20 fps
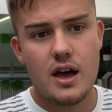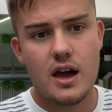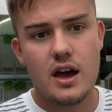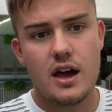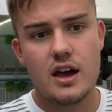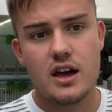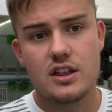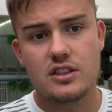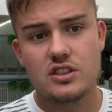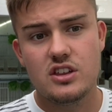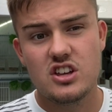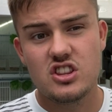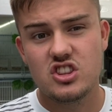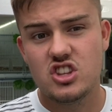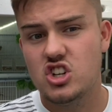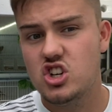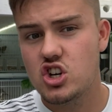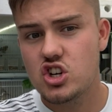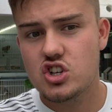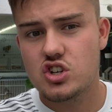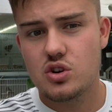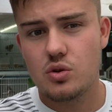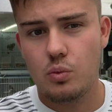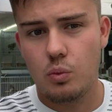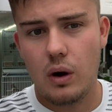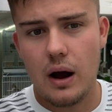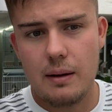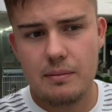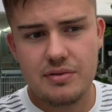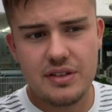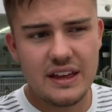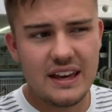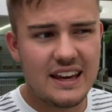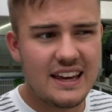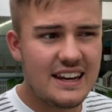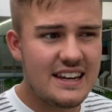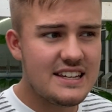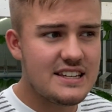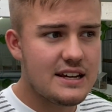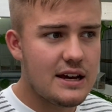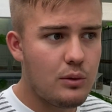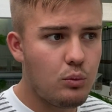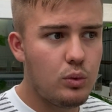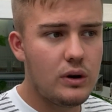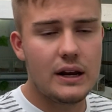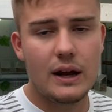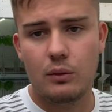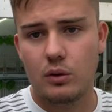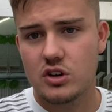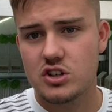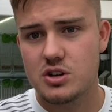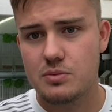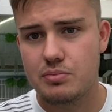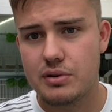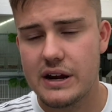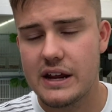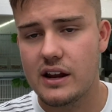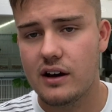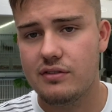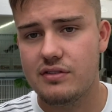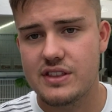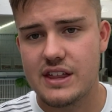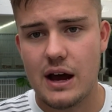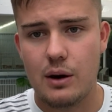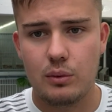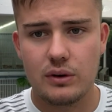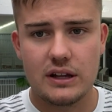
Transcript: What I'm thinking is, will I want to breed off of that?